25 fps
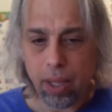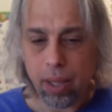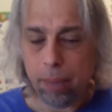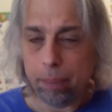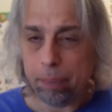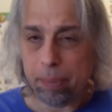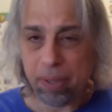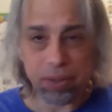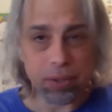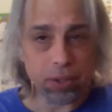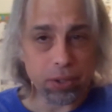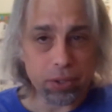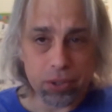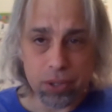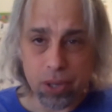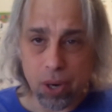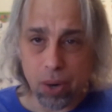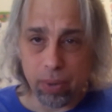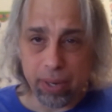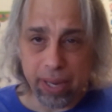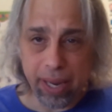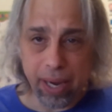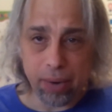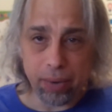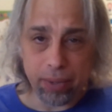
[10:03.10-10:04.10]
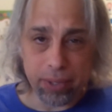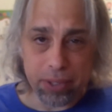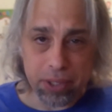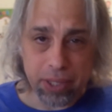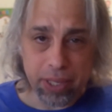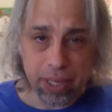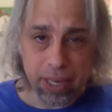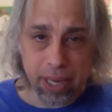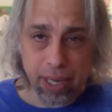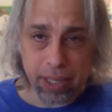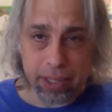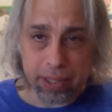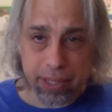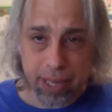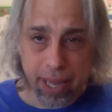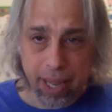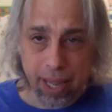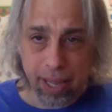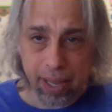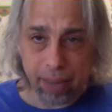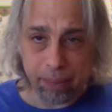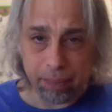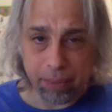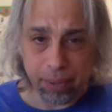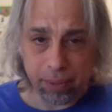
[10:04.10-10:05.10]
but there's no guarantee on
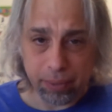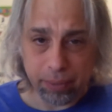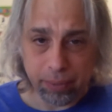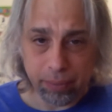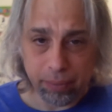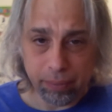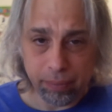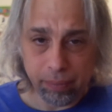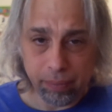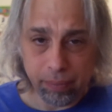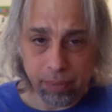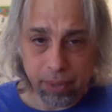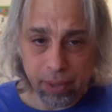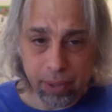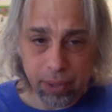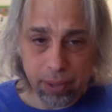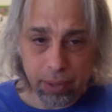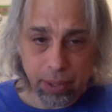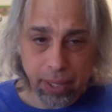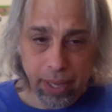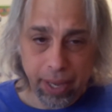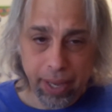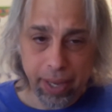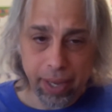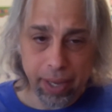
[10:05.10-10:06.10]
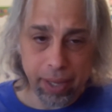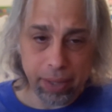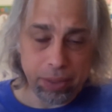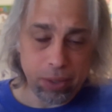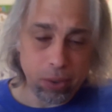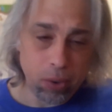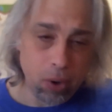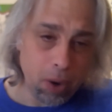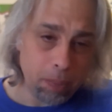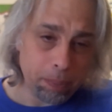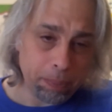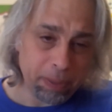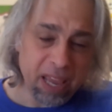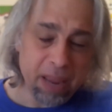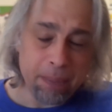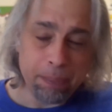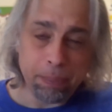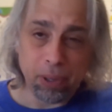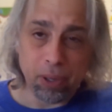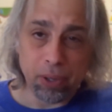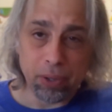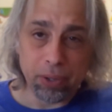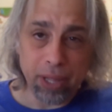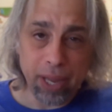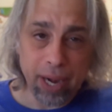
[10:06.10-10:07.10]
time. And there are
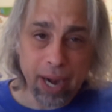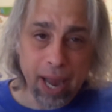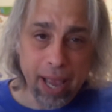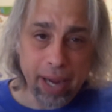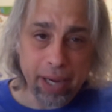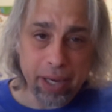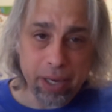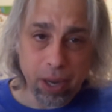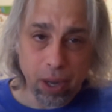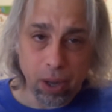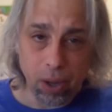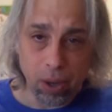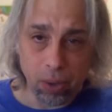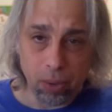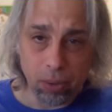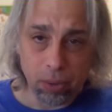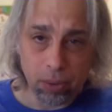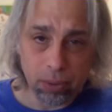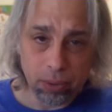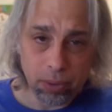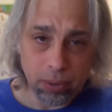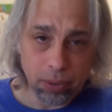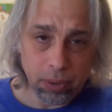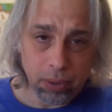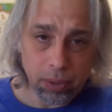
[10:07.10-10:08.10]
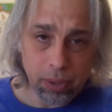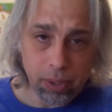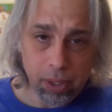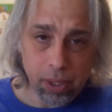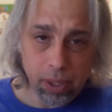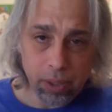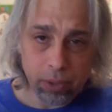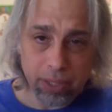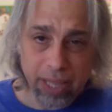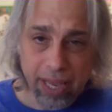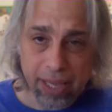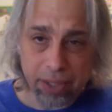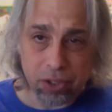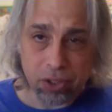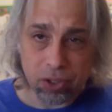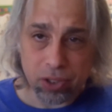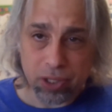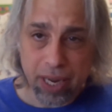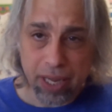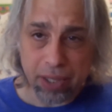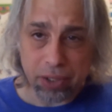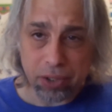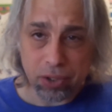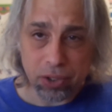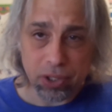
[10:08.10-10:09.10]
people that I know that
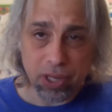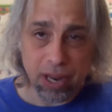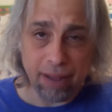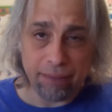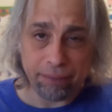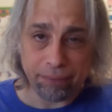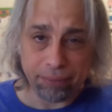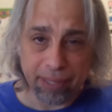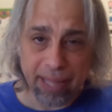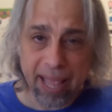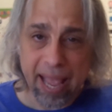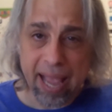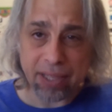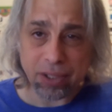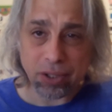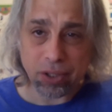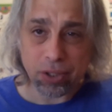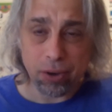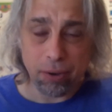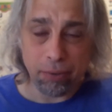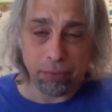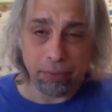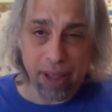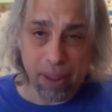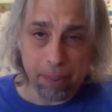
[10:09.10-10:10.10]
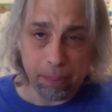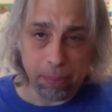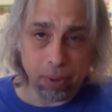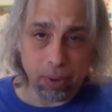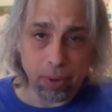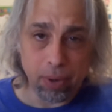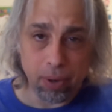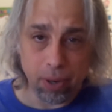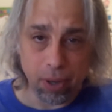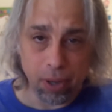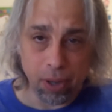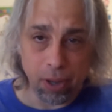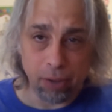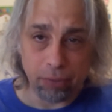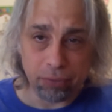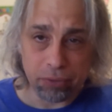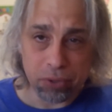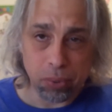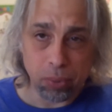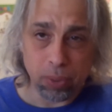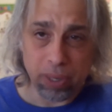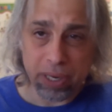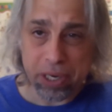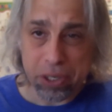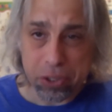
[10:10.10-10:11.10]
sent stuff last November of
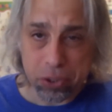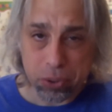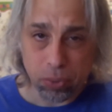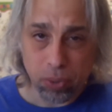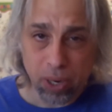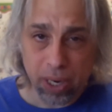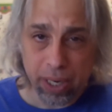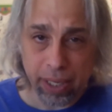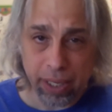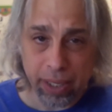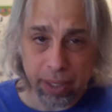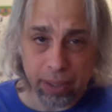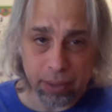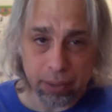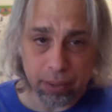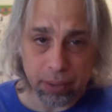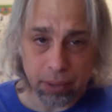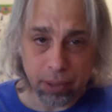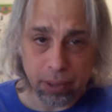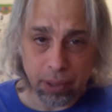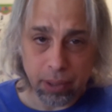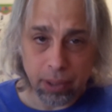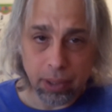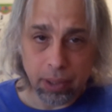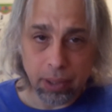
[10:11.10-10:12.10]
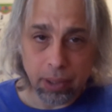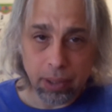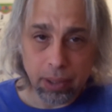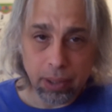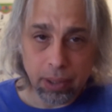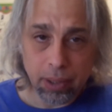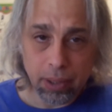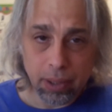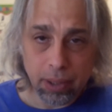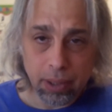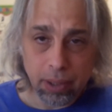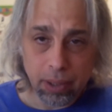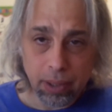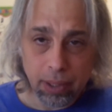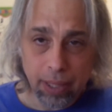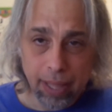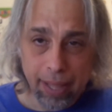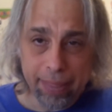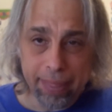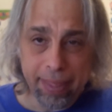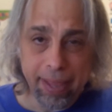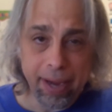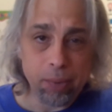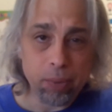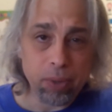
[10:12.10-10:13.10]
2020,
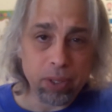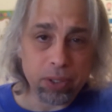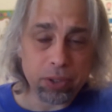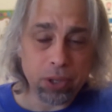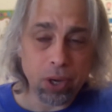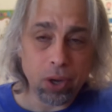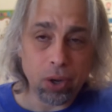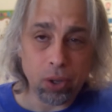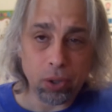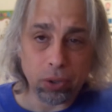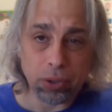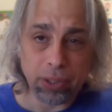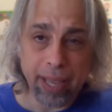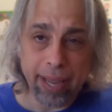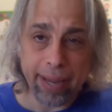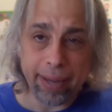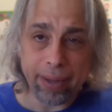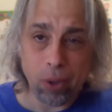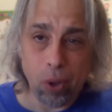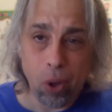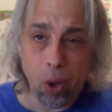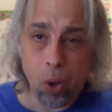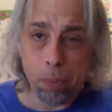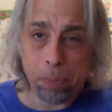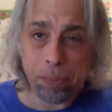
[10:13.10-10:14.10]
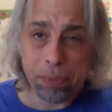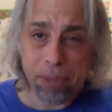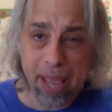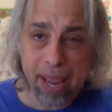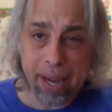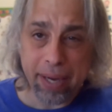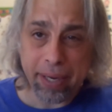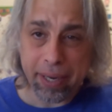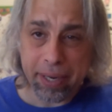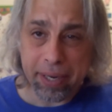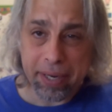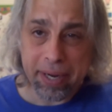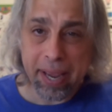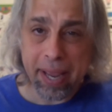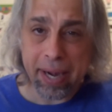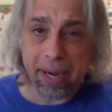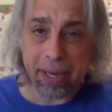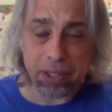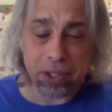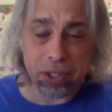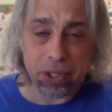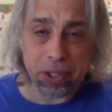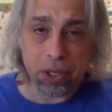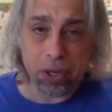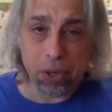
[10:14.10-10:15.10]
and they were told they hope they can get
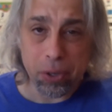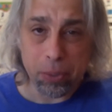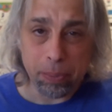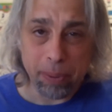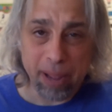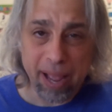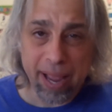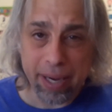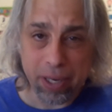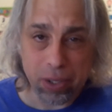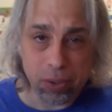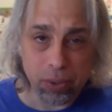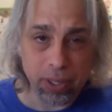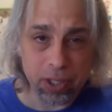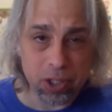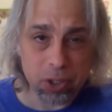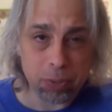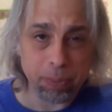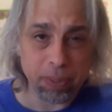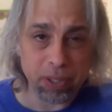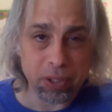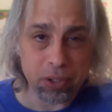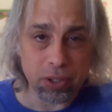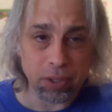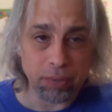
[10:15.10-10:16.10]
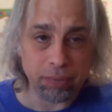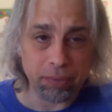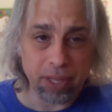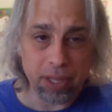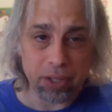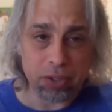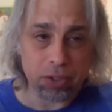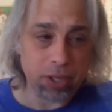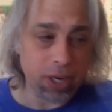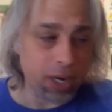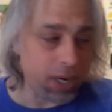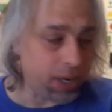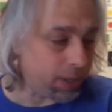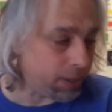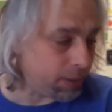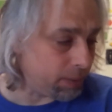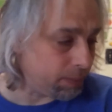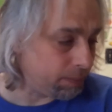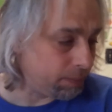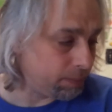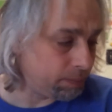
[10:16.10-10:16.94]
it to you by Christmas of this year.